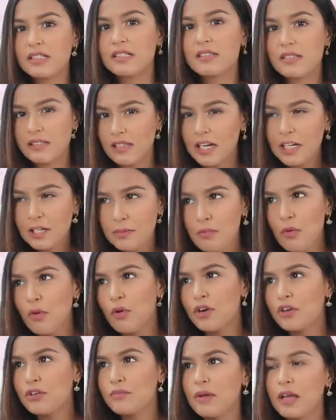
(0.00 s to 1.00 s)
inside
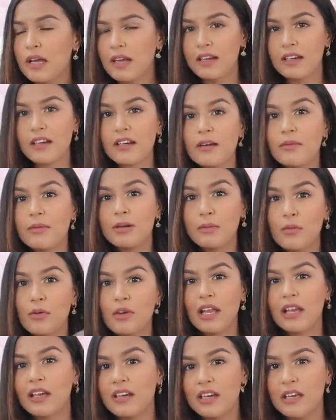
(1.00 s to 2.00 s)
more to make it a little bit more
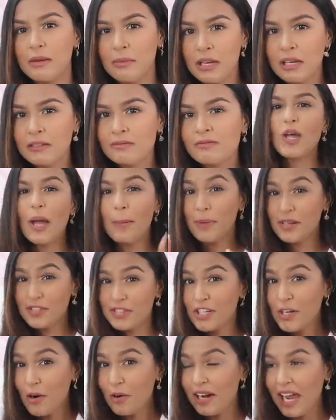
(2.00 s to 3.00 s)
like creamy. So I
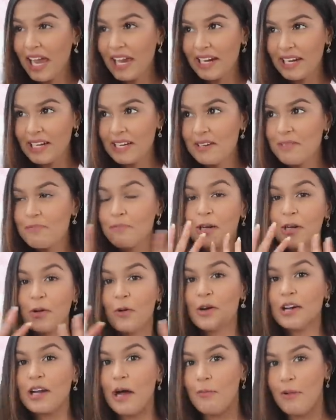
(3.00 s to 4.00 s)
personally don't like it, but
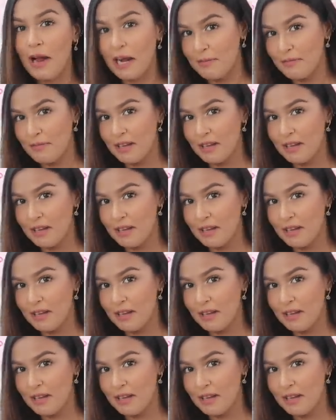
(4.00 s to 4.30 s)
don't come at